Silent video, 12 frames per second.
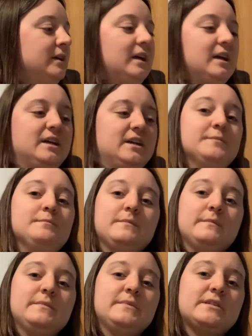a
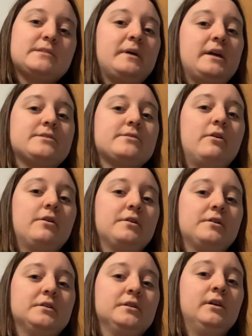space
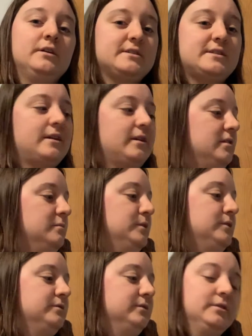horror set on the
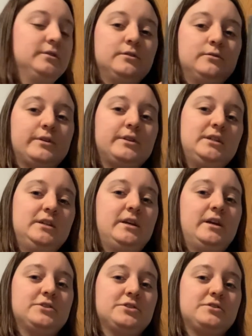moon with
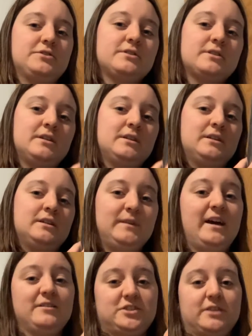teenagers,
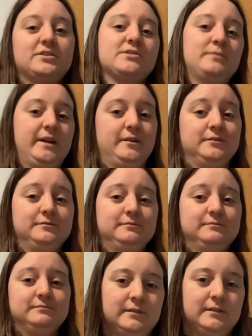yeah, check this one out.
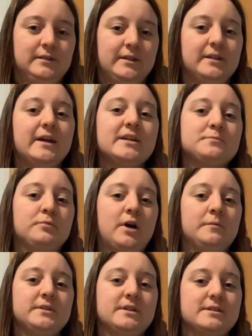The next
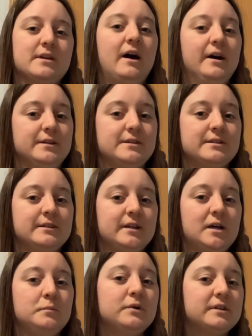prompt is Hunt,
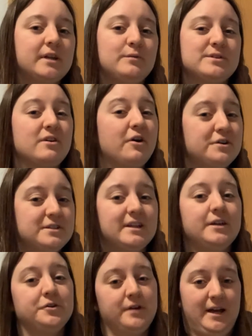a book that was hard to get
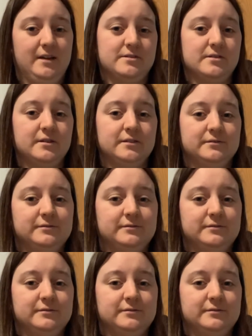your hands on.